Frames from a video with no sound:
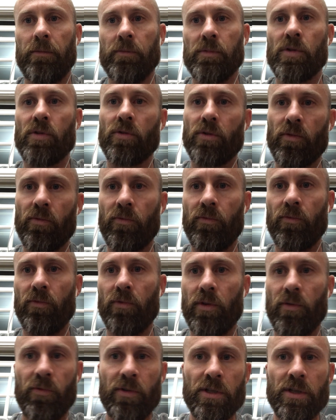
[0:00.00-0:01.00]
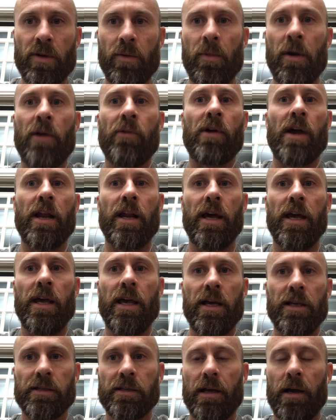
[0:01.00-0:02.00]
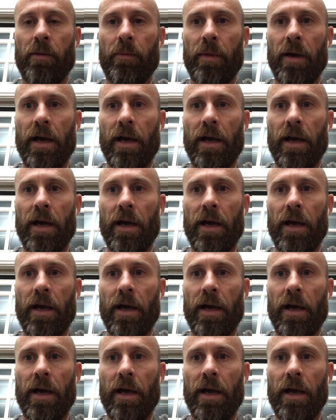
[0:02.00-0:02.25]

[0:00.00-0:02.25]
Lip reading: So the vision in my right eye has come